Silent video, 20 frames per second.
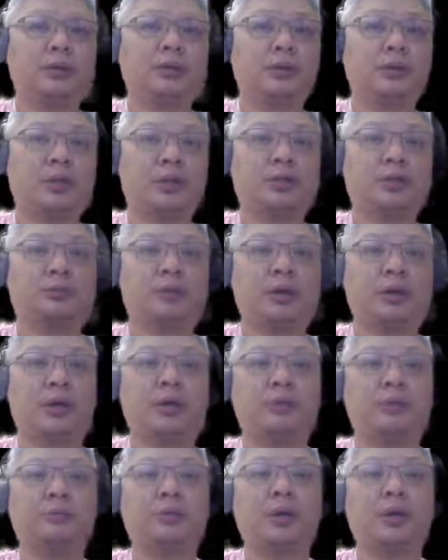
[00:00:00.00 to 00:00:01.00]
So that is
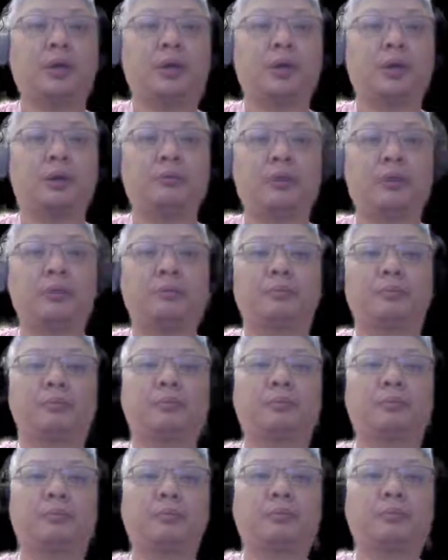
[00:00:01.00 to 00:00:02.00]
why red
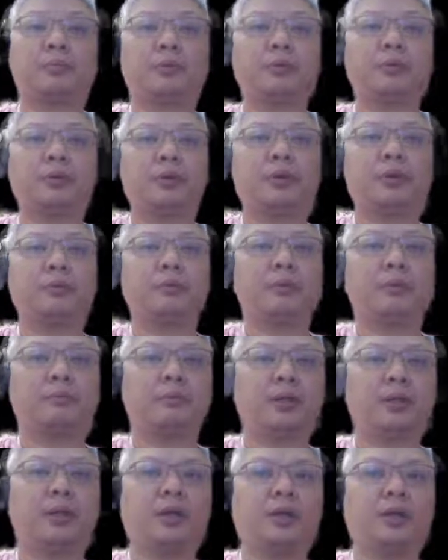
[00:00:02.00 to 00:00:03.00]

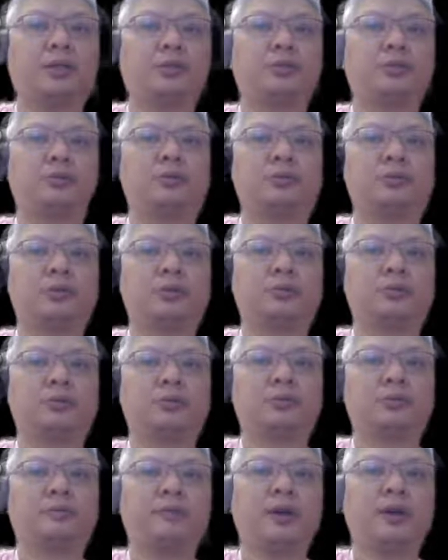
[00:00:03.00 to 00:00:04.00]
played rh2 equals
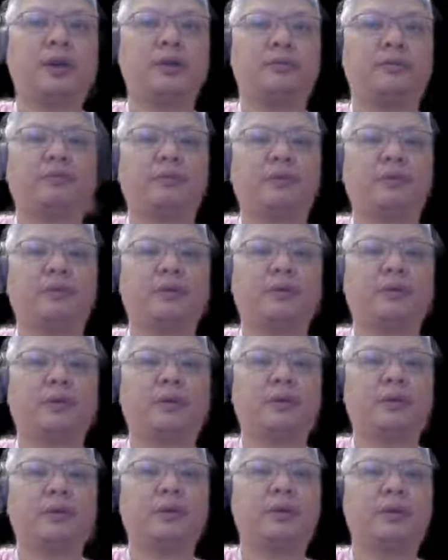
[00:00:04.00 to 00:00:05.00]
to 5.
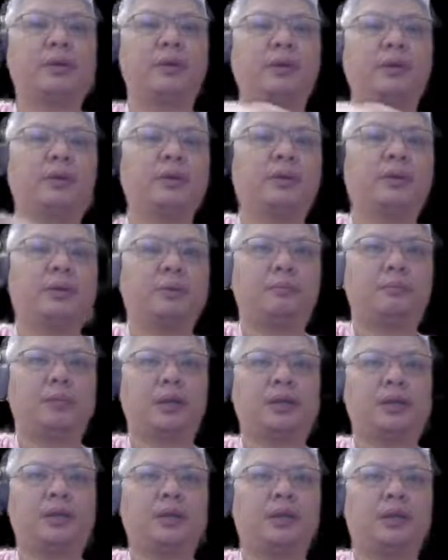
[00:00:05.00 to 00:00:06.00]

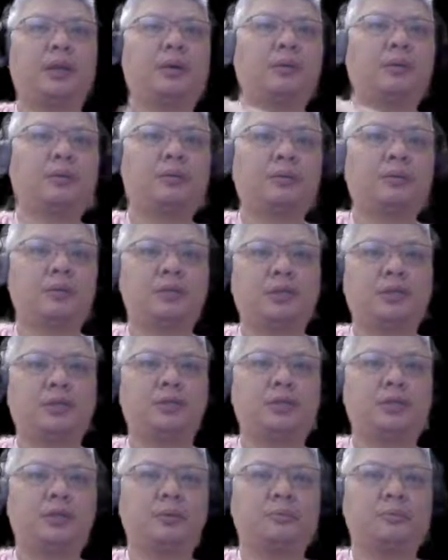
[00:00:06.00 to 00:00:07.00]
But now,
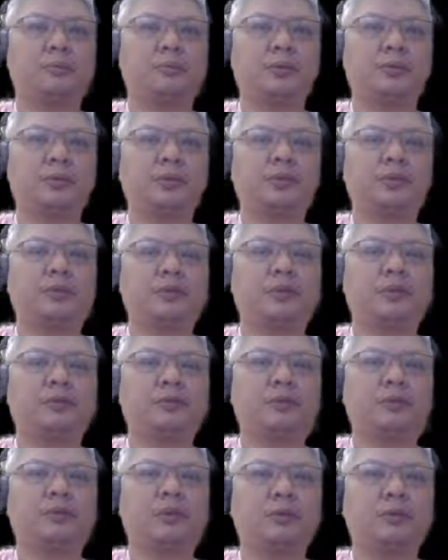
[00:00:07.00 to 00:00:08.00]
since the position
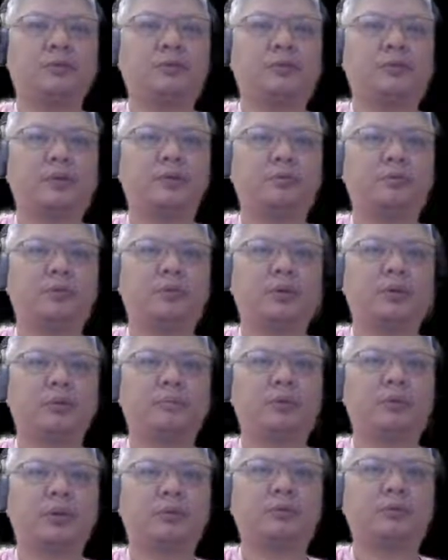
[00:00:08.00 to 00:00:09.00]
of the chariot was very poor,
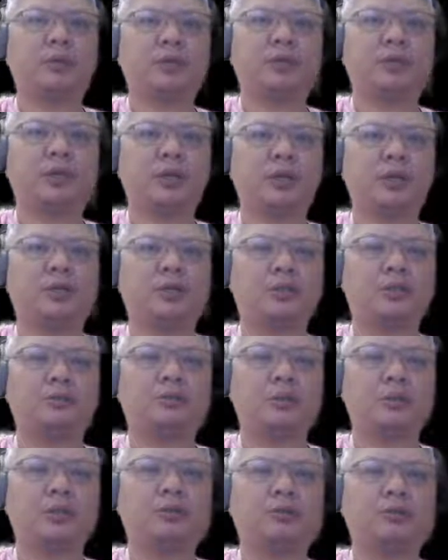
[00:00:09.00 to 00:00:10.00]
black would attack in
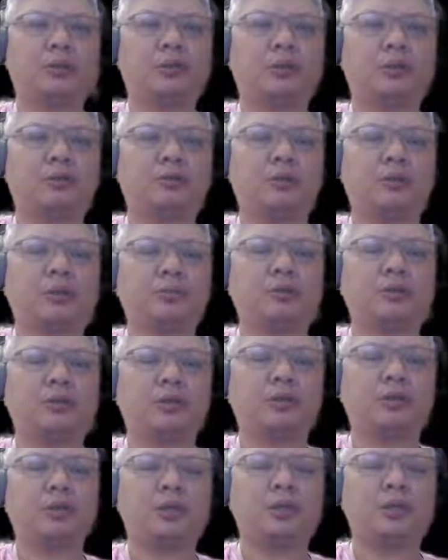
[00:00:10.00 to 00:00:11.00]
this manner, threatening to capture
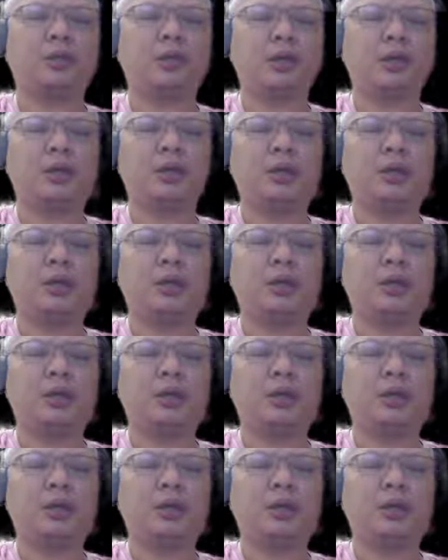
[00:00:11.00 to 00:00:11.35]
the